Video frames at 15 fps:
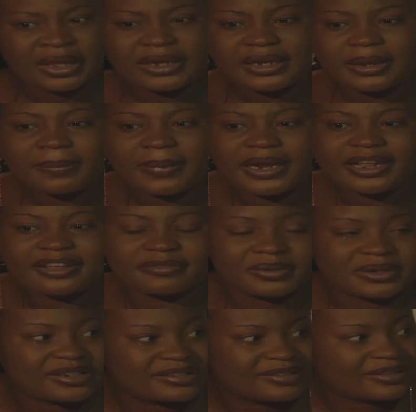They might have
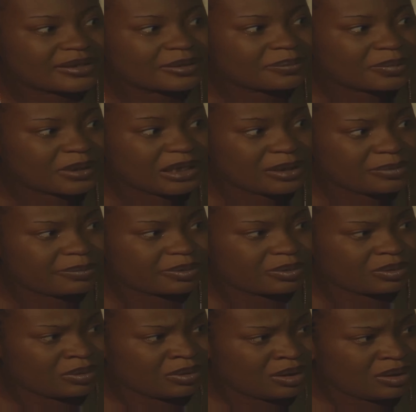been the same people,